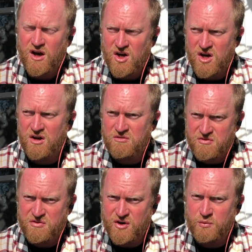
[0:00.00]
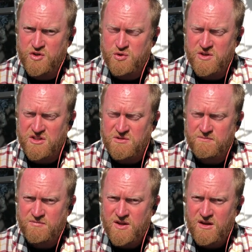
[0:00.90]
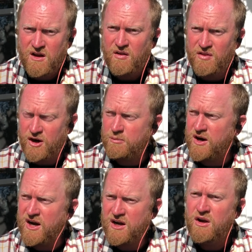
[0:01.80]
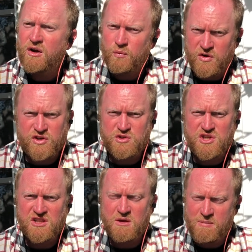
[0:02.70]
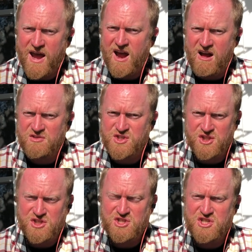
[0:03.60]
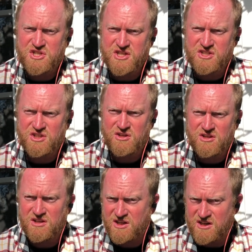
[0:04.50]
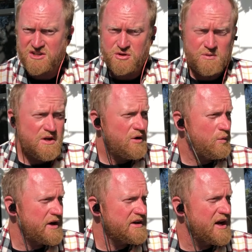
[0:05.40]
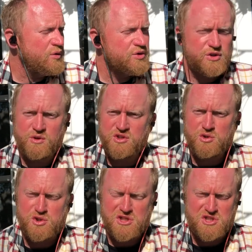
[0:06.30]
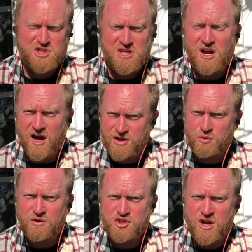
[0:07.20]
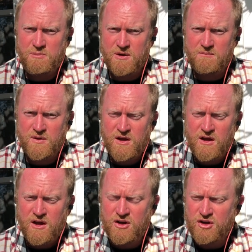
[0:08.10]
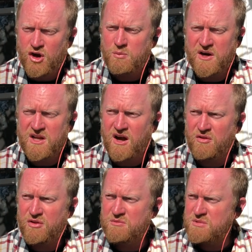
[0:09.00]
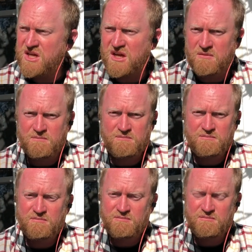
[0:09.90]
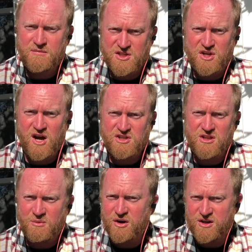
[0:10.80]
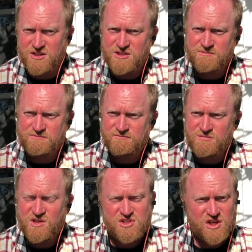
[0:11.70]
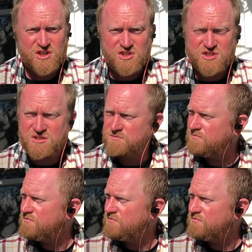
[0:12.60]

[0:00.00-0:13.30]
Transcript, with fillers: of their retreat, thereby reducing the paths that the disease can enter. Right now we're doing social distancing. I do all the shopping. Nobody other than me has gone to the market since